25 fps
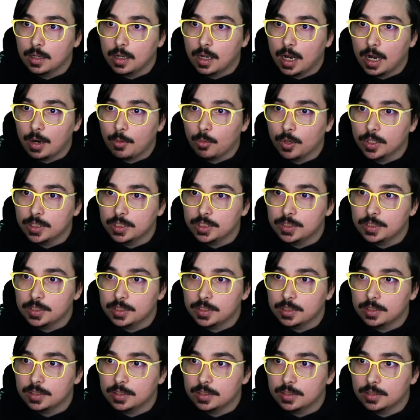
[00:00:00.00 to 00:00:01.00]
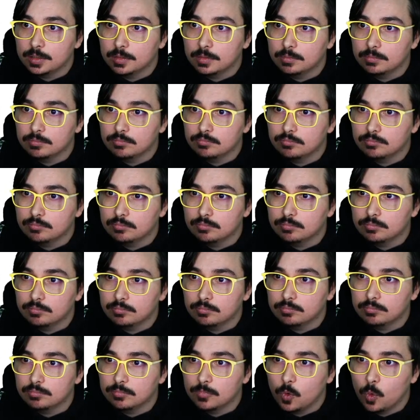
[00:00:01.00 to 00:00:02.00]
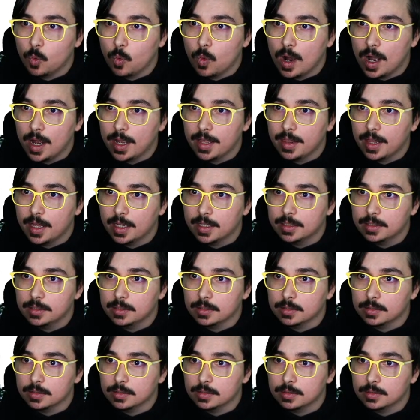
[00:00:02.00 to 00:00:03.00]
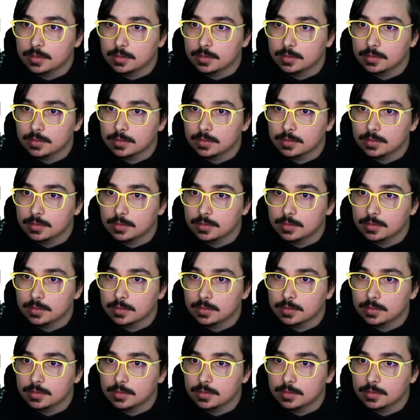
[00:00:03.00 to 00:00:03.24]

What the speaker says: I wonder why that is.